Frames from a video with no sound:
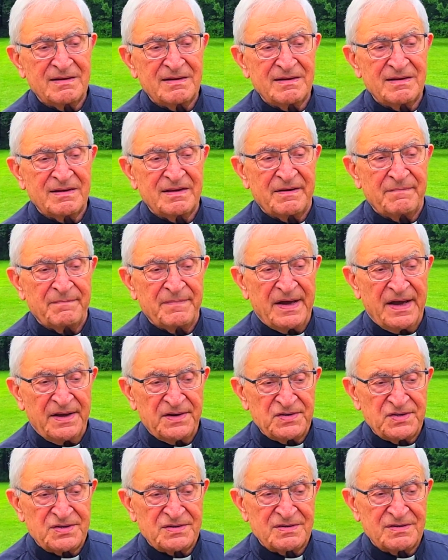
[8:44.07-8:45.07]

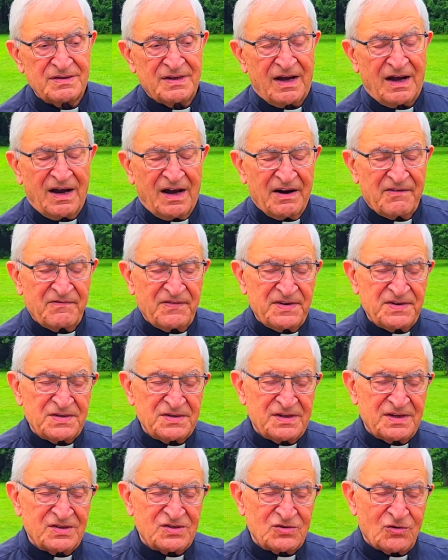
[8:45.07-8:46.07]
the harvest
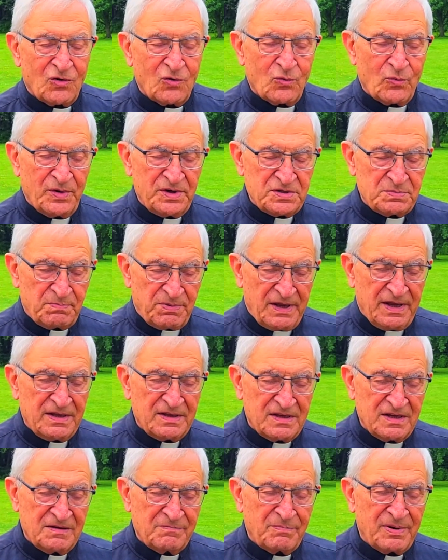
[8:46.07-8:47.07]
is always
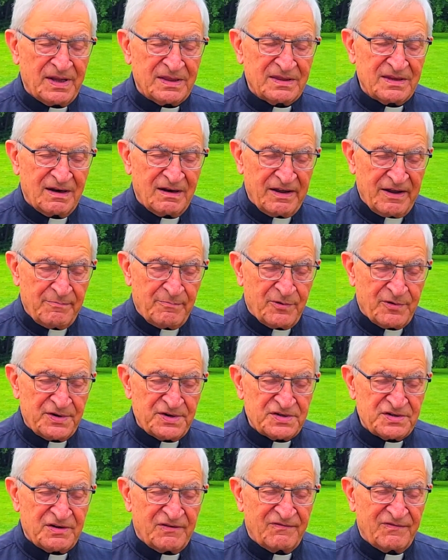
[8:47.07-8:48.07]
plenty, but the
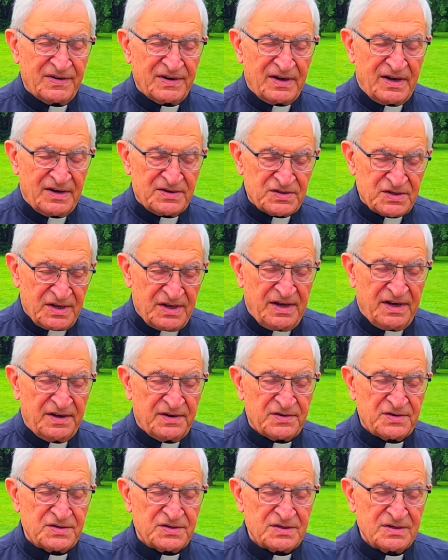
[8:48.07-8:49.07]
laborers are
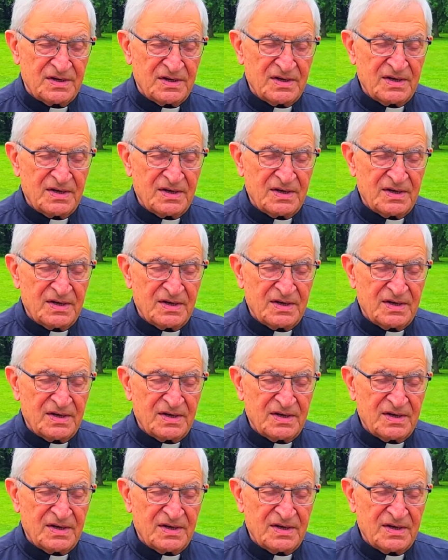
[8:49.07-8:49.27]
scarce,